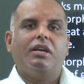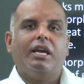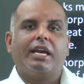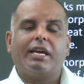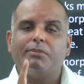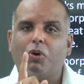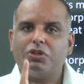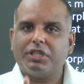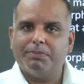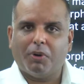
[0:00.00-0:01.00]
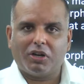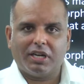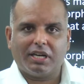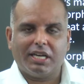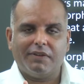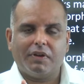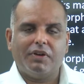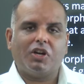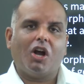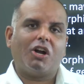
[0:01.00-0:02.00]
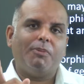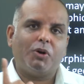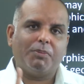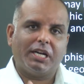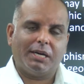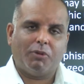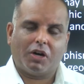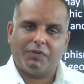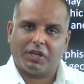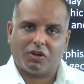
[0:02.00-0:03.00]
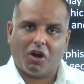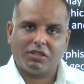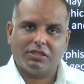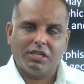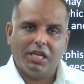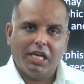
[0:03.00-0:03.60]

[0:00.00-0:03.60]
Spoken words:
Again, most importantly, when we talk about metamorphic rocks,